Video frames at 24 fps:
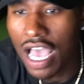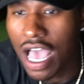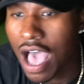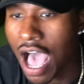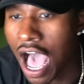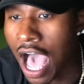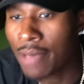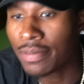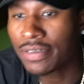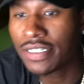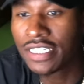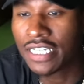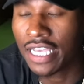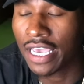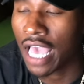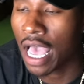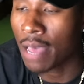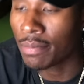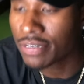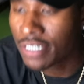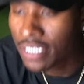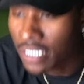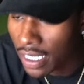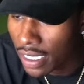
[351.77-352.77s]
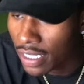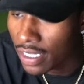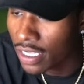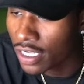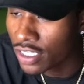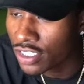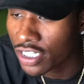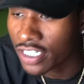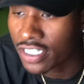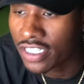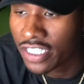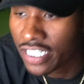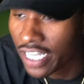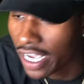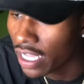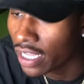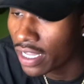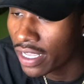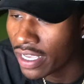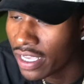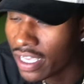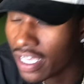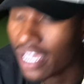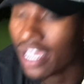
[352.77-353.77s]
I'm sitting here just
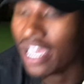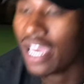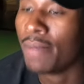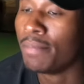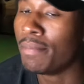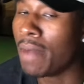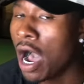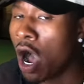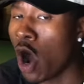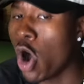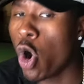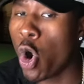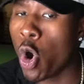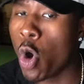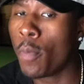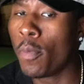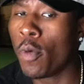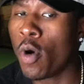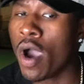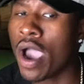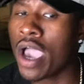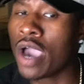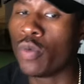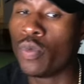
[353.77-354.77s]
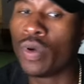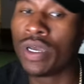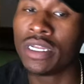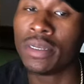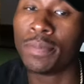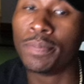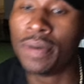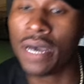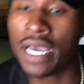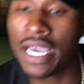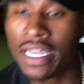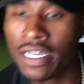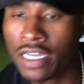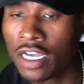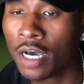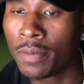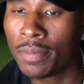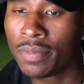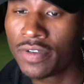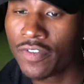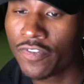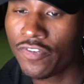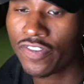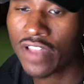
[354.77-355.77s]
chilling. My homeboy with the
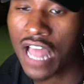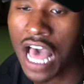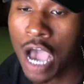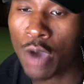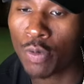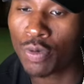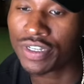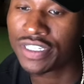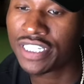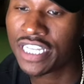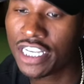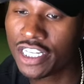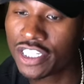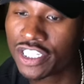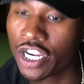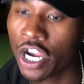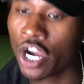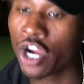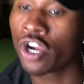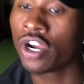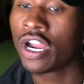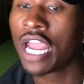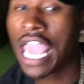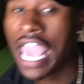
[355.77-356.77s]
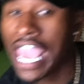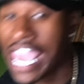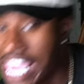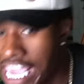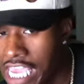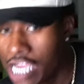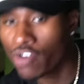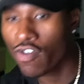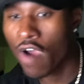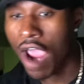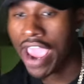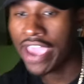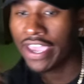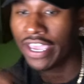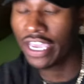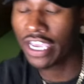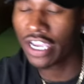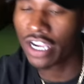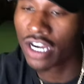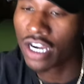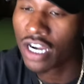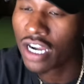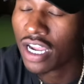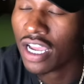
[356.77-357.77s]
button-up flower t-shirt, he right
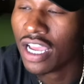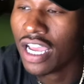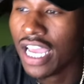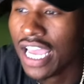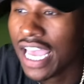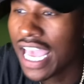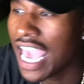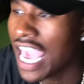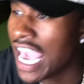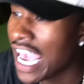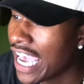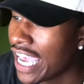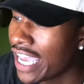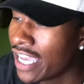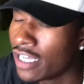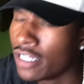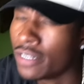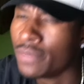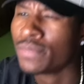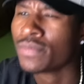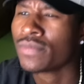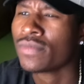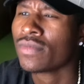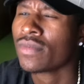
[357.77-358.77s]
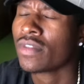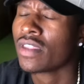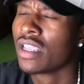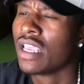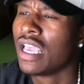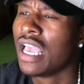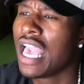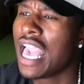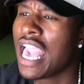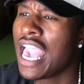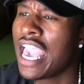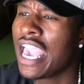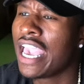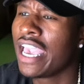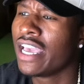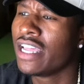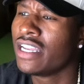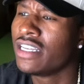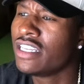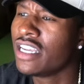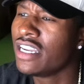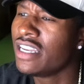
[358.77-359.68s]
here. And the